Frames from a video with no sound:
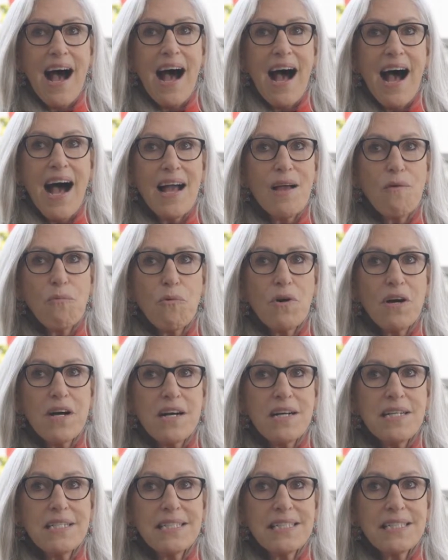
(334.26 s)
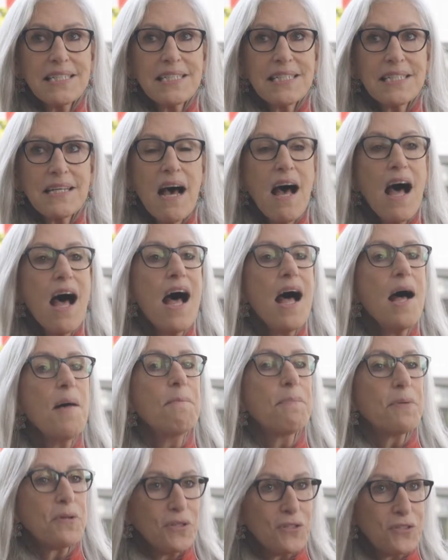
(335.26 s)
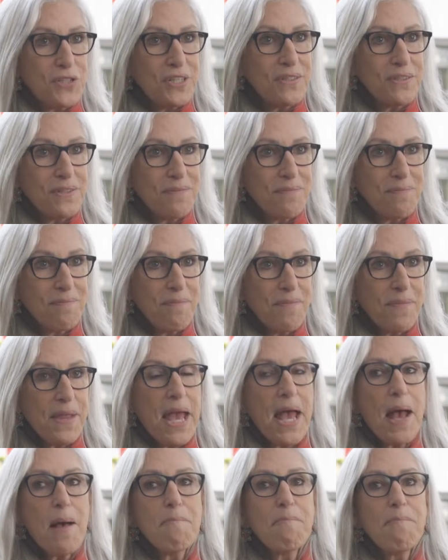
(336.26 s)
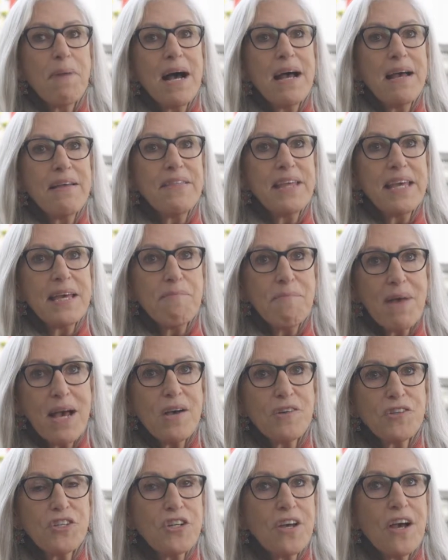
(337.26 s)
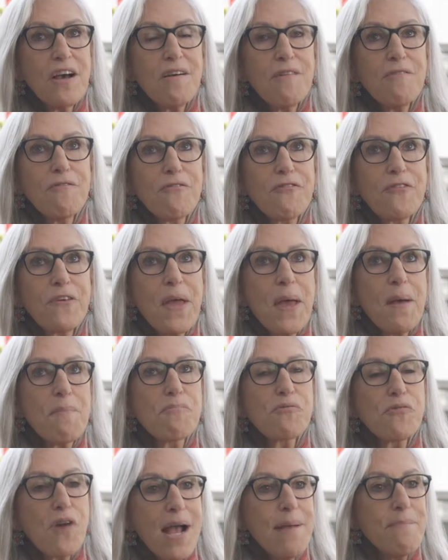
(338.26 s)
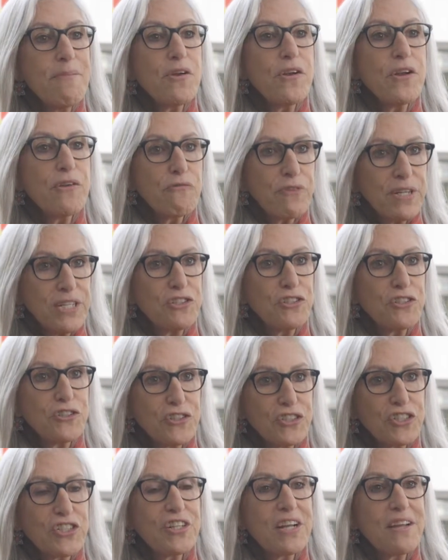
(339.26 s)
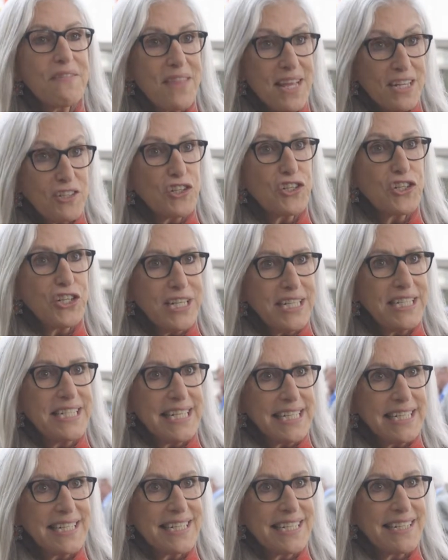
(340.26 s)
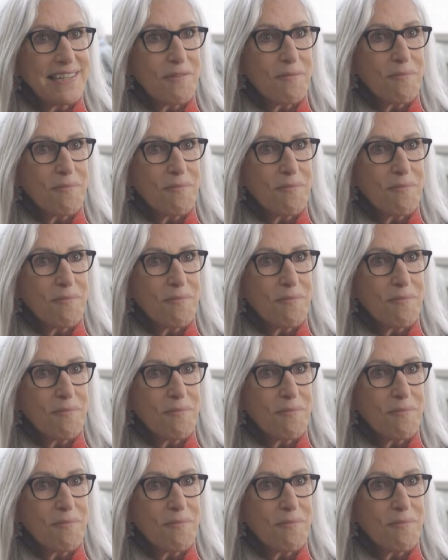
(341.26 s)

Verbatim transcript: I was humbled by the amount of primary research that she did.